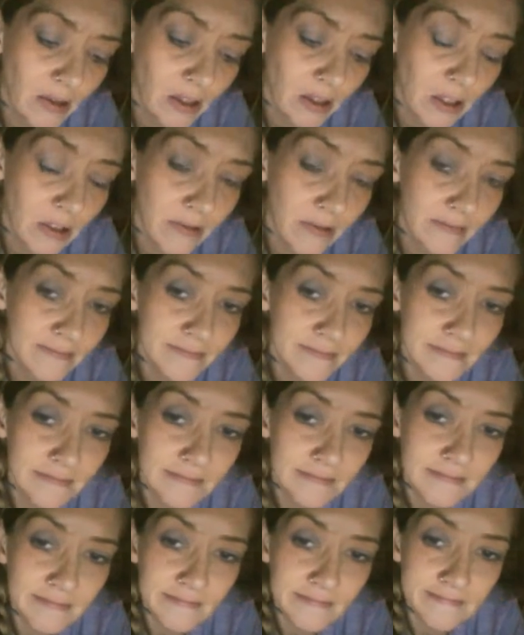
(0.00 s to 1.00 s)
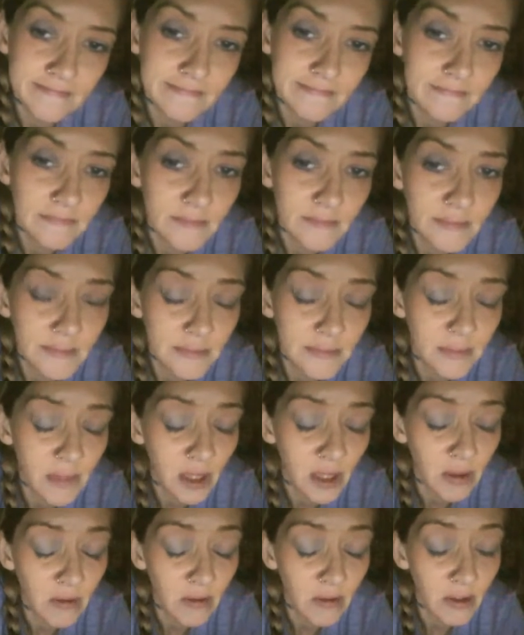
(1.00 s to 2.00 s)
And,
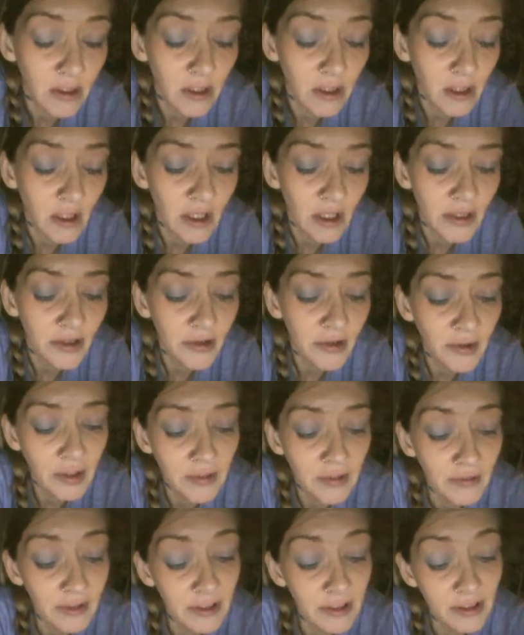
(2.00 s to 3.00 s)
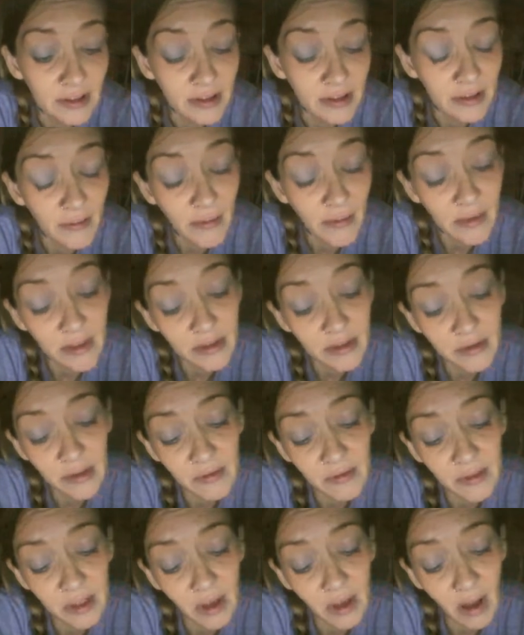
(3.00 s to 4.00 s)
the dream did
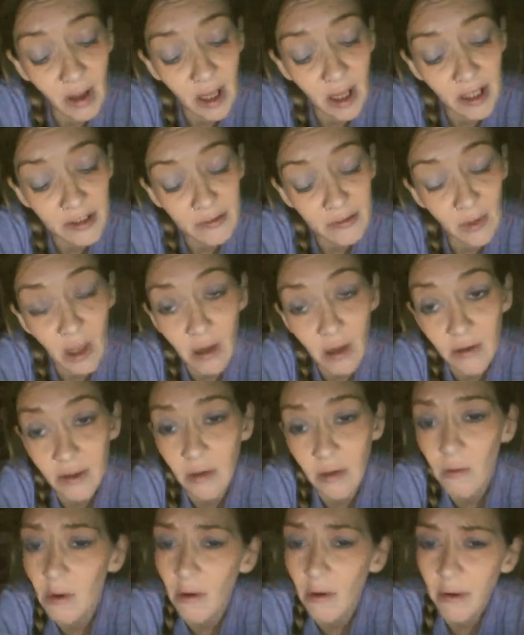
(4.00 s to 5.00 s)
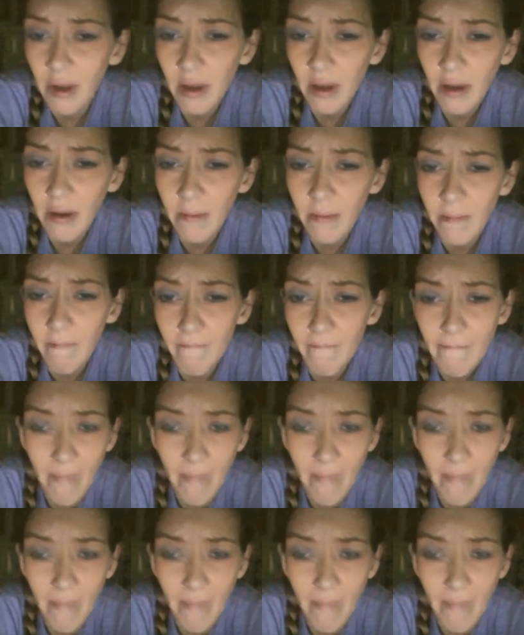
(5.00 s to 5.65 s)
not last long when I woke up.